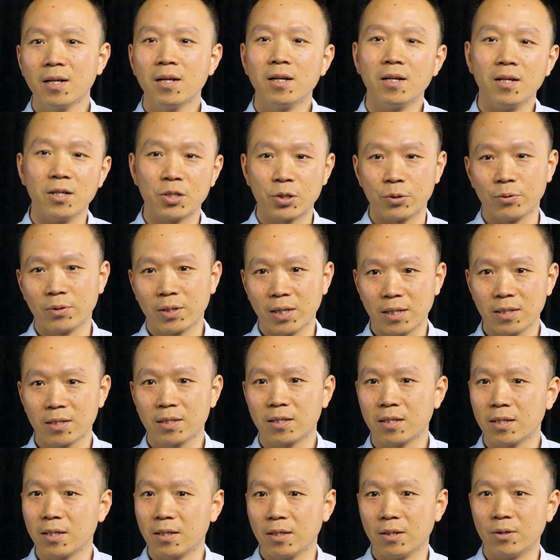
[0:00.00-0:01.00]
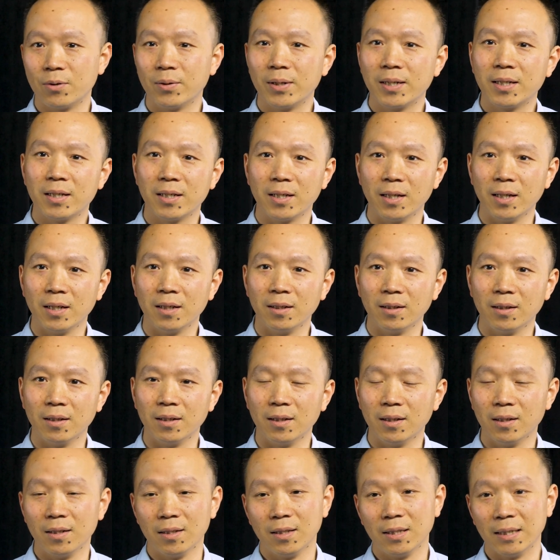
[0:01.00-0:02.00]
as you can see already
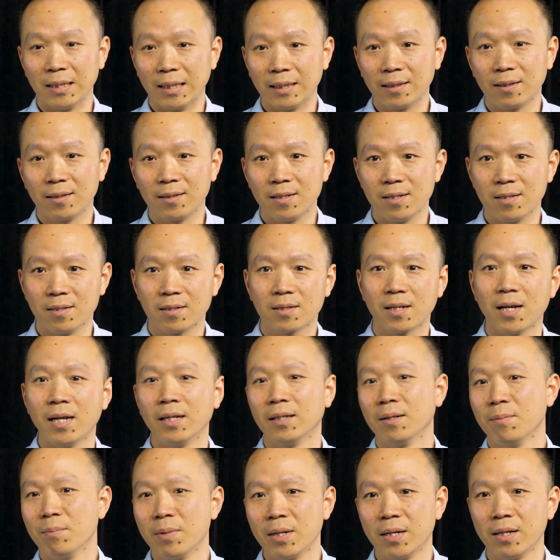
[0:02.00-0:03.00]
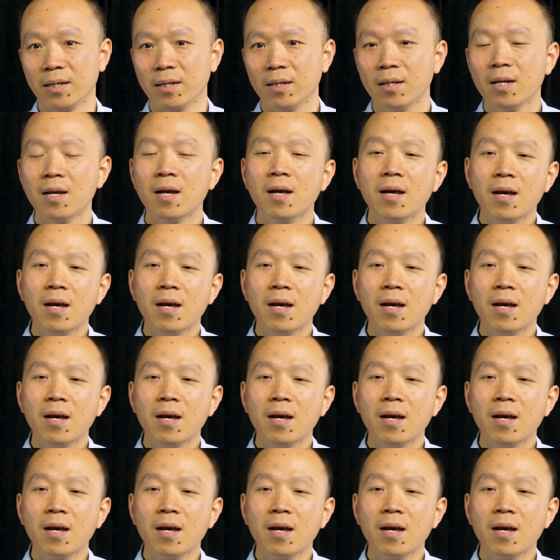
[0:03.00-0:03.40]
in the Netherlands and many